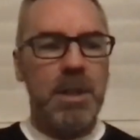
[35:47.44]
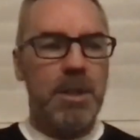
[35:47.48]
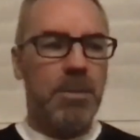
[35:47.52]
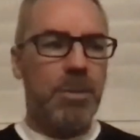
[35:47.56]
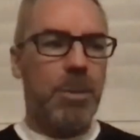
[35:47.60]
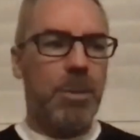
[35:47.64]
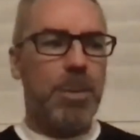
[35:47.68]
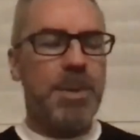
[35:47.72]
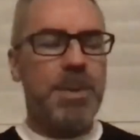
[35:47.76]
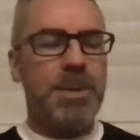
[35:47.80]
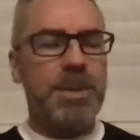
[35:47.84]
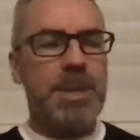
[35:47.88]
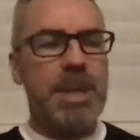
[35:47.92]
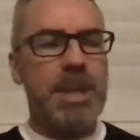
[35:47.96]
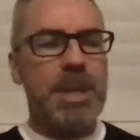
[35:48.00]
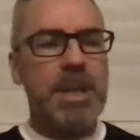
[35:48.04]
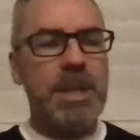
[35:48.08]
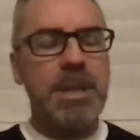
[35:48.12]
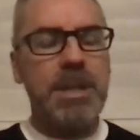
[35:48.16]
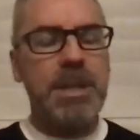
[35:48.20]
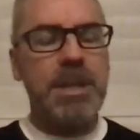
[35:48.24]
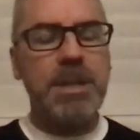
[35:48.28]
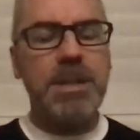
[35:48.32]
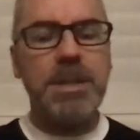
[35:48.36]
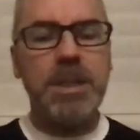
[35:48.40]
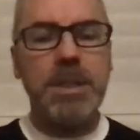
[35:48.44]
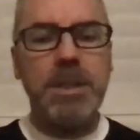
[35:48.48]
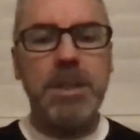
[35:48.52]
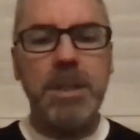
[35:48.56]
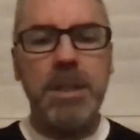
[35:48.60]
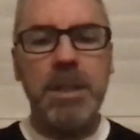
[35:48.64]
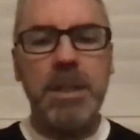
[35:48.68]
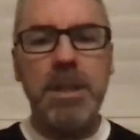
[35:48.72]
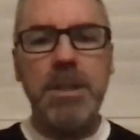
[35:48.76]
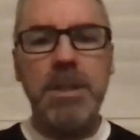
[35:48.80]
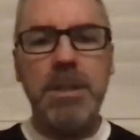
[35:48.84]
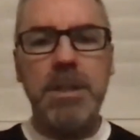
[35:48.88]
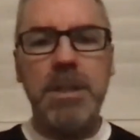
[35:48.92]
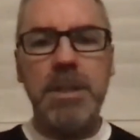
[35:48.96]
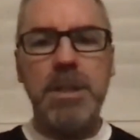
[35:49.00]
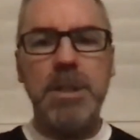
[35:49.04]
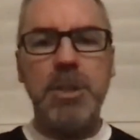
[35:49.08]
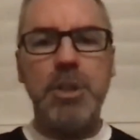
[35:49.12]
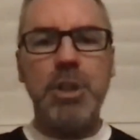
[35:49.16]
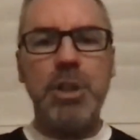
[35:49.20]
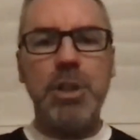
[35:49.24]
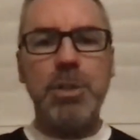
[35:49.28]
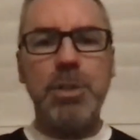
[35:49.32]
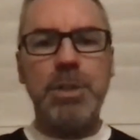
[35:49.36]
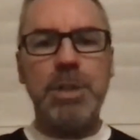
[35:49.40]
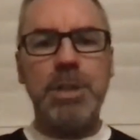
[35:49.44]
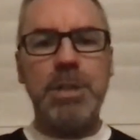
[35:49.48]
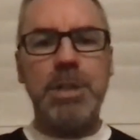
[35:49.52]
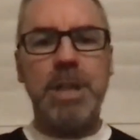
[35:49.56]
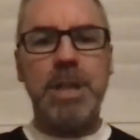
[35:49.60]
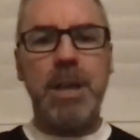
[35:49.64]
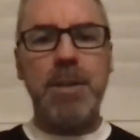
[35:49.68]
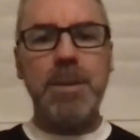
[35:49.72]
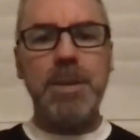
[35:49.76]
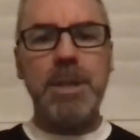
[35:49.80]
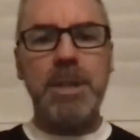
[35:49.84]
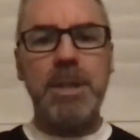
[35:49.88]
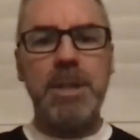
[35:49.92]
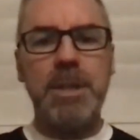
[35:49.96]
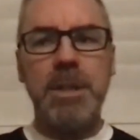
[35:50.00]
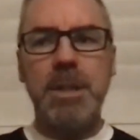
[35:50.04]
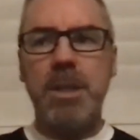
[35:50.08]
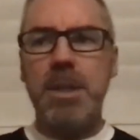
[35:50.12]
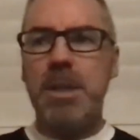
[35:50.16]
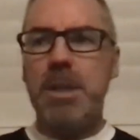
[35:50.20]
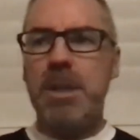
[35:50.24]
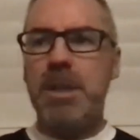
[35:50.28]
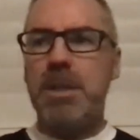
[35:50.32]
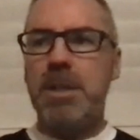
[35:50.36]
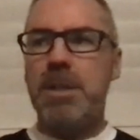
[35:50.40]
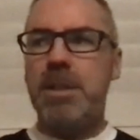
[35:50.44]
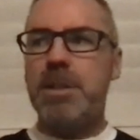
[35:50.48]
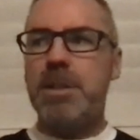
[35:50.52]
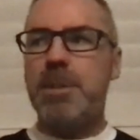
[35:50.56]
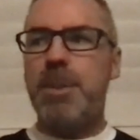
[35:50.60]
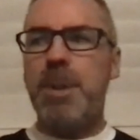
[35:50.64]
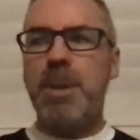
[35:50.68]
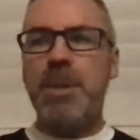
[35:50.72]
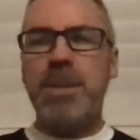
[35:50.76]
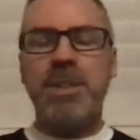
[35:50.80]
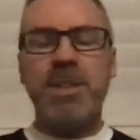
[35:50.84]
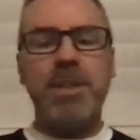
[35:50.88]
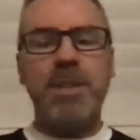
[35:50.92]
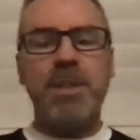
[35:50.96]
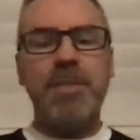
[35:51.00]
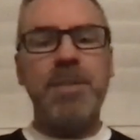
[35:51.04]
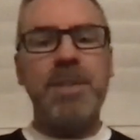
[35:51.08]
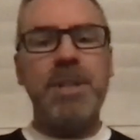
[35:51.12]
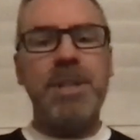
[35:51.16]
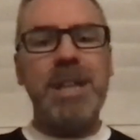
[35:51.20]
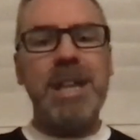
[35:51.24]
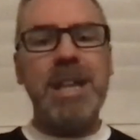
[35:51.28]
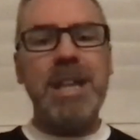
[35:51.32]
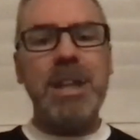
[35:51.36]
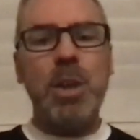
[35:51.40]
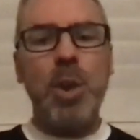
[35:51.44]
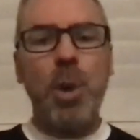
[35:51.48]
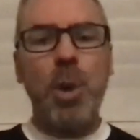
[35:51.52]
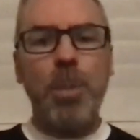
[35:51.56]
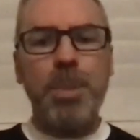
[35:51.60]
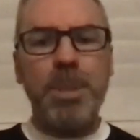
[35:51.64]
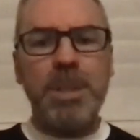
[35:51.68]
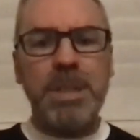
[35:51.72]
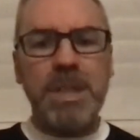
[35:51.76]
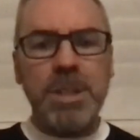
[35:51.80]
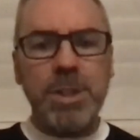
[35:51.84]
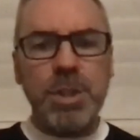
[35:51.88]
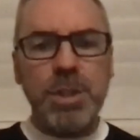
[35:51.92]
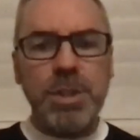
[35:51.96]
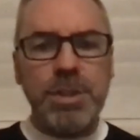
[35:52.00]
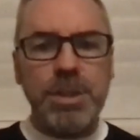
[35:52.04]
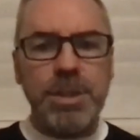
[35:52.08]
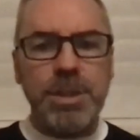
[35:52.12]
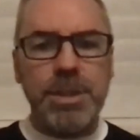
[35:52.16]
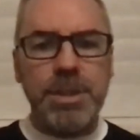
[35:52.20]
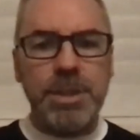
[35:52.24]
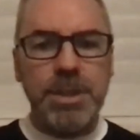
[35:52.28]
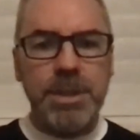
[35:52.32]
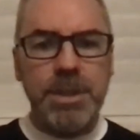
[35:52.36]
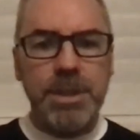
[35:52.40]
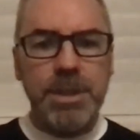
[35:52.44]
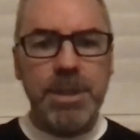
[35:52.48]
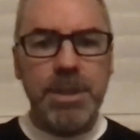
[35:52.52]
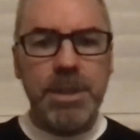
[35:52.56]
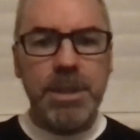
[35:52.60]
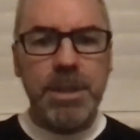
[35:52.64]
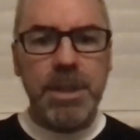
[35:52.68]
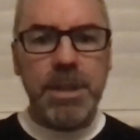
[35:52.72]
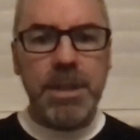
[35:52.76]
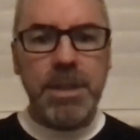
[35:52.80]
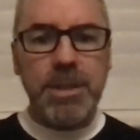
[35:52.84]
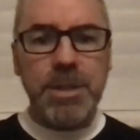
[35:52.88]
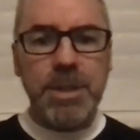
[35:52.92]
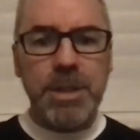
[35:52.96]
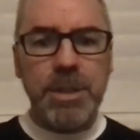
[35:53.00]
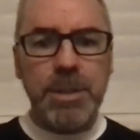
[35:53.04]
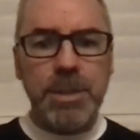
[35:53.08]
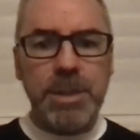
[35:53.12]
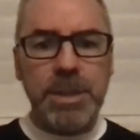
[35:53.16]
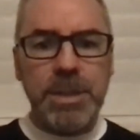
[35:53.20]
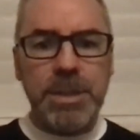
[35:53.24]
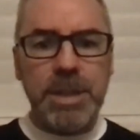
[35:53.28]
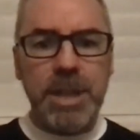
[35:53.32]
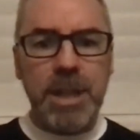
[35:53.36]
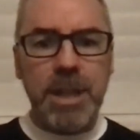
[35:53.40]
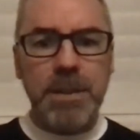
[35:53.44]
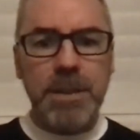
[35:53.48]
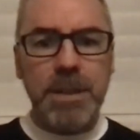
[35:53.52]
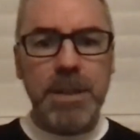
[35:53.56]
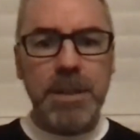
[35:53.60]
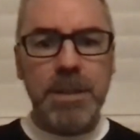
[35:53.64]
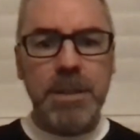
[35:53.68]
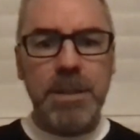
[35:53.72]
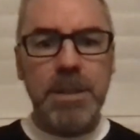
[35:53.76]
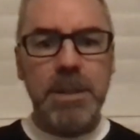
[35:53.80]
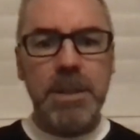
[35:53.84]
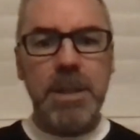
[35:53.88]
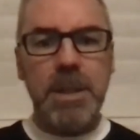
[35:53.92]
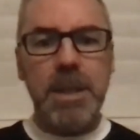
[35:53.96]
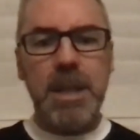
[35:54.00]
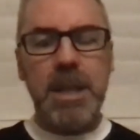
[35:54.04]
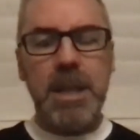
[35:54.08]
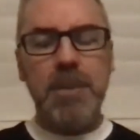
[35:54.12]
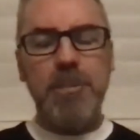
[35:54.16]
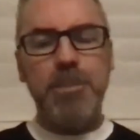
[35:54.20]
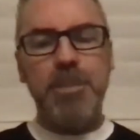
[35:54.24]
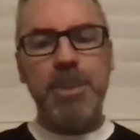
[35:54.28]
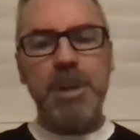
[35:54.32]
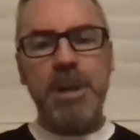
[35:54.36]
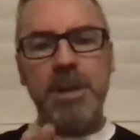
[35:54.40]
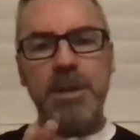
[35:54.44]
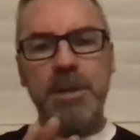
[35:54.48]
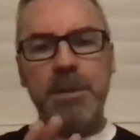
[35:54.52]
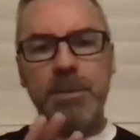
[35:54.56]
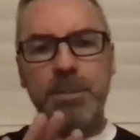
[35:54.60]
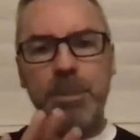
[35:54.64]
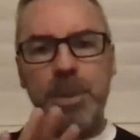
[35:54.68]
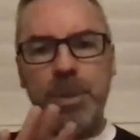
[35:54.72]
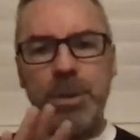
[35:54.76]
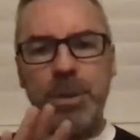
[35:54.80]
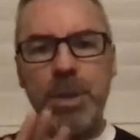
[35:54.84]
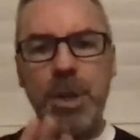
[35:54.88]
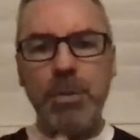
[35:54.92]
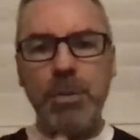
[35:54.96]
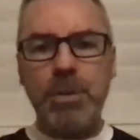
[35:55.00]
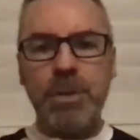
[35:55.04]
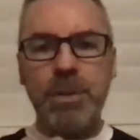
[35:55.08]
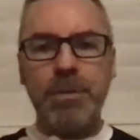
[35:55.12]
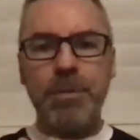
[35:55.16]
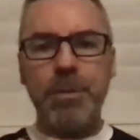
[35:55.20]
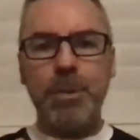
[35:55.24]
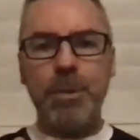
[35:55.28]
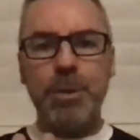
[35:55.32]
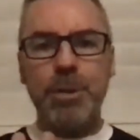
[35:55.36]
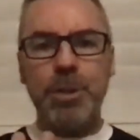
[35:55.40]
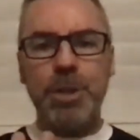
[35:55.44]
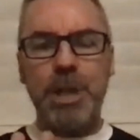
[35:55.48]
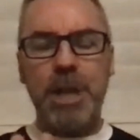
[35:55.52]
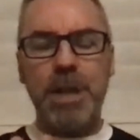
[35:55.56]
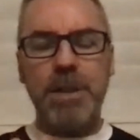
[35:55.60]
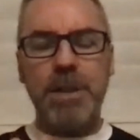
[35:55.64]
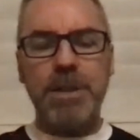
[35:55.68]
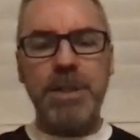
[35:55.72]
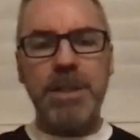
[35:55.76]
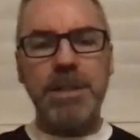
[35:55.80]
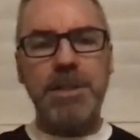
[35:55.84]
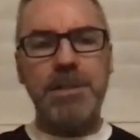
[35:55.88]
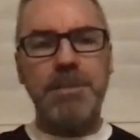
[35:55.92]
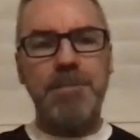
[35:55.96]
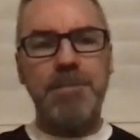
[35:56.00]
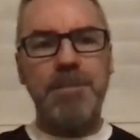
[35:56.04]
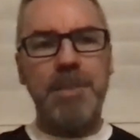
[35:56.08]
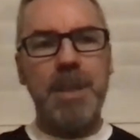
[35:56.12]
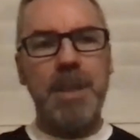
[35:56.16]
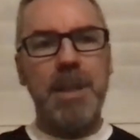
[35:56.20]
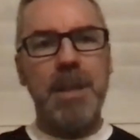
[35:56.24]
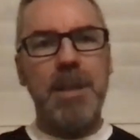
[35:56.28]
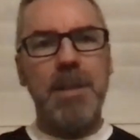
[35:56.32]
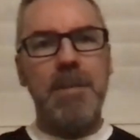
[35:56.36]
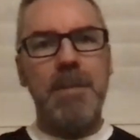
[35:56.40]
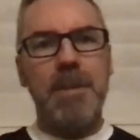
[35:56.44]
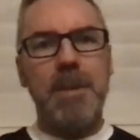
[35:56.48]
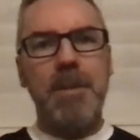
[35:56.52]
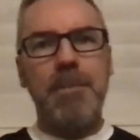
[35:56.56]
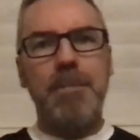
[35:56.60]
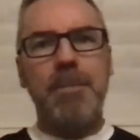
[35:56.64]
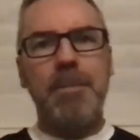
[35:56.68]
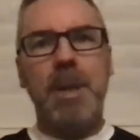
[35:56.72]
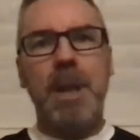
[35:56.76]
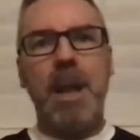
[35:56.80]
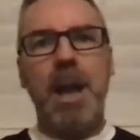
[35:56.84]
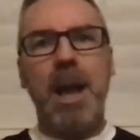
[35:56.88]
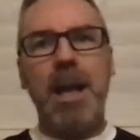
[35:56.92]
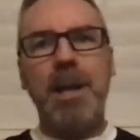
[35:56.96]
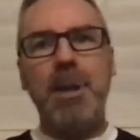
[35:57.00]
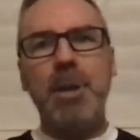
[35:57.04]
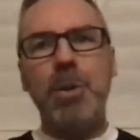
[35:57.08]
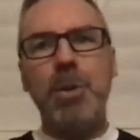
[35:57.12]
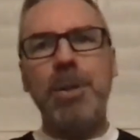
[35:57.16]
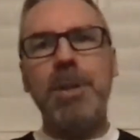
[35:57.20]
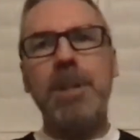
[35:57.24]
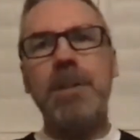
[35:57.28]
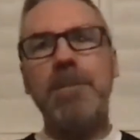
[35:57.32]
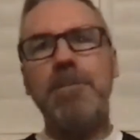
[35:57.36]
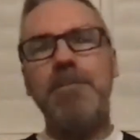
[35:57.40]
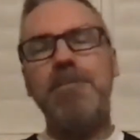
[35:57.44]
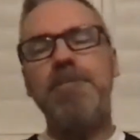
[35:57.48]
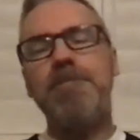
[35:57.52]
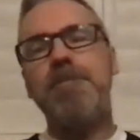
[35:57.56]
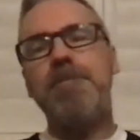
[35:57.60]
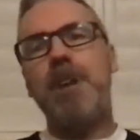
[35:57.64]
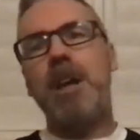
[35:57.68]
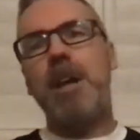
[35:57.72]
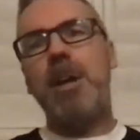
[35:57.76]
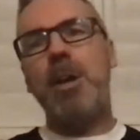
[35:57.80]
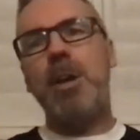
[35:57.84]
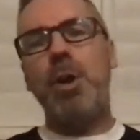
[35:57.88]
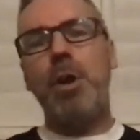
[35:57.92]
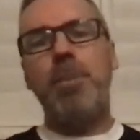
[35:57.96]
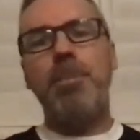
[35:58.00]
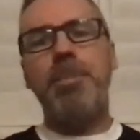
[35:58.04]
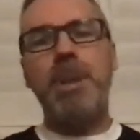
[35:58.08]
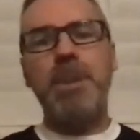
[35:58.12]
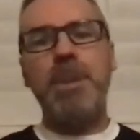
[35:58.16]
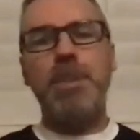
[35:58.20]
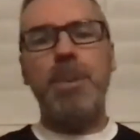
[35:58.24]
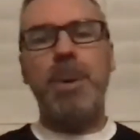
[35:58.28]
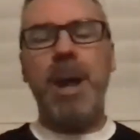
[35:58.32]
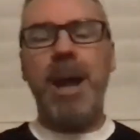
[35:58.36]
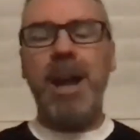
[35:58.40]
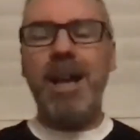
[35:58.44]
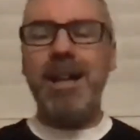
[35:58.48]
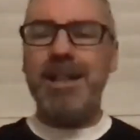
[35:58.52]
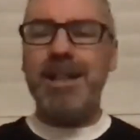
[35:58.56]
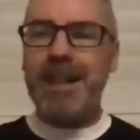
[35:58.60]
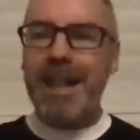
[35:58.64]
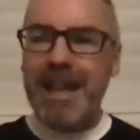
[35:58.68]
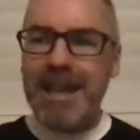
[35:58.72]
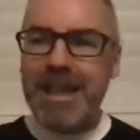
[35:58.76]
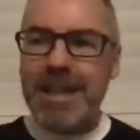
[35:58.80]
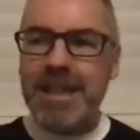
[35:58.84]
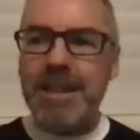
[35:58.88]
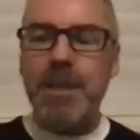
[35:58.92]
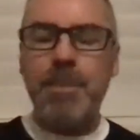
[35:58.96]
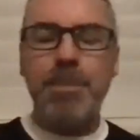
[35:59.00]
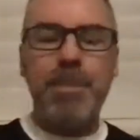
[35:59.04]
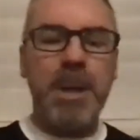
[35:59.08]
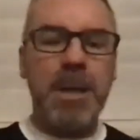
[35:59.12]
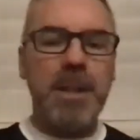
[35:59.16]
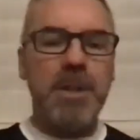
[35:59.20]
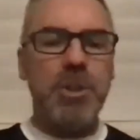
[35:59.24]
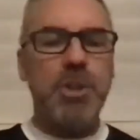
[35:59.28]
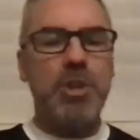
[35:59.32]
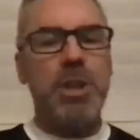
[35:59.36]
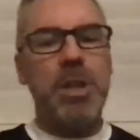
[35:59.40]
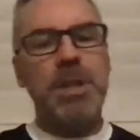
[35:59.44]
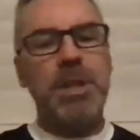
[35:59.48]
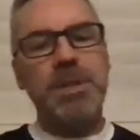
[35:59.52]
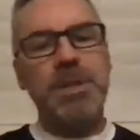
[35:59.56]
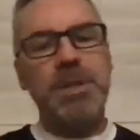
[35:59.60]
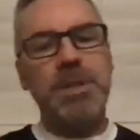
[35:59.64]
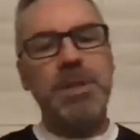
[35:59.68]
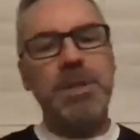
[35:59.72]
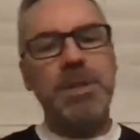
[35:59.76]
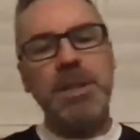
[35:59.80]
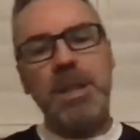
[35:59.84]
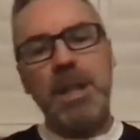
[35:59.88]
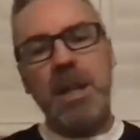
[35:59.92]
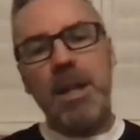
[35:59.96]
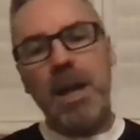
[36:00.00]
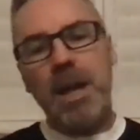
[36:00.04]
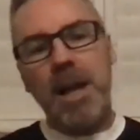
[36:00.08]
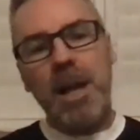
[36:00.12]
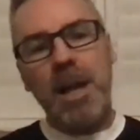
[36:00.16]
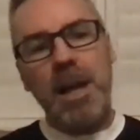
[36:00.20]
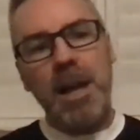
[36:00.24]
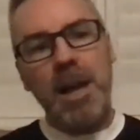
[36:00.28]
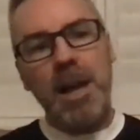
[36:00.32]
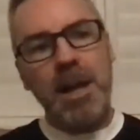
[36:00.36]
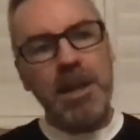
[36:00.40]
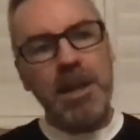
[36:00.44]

We were saying this in the Giro d'Italia. There's about 7 or 8 competitions in the Giro d'Italia. But we're down to 4 jerseys. I know that a lot of people, I like the pink jersey, I